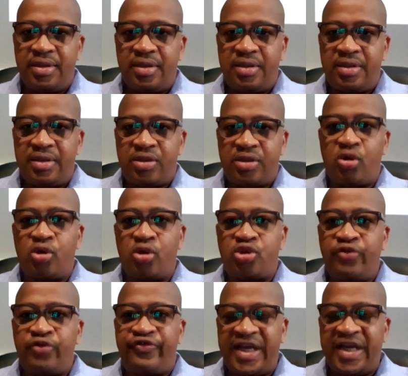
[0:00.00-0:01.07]
To go through
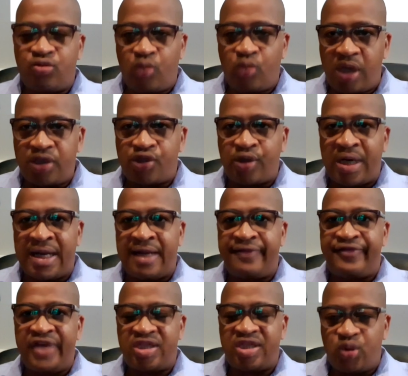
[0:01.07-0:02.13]
phase 1 trial,
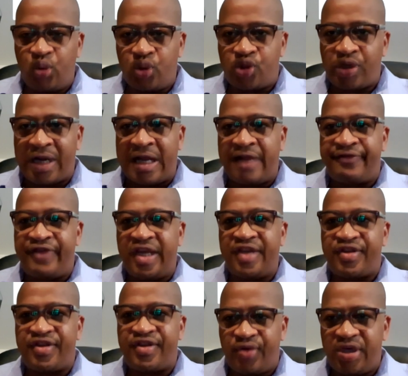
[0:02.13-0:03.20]
phase 2 trial, phase
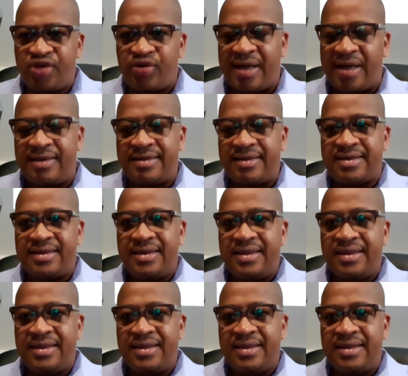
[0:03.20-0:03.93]
3 trials.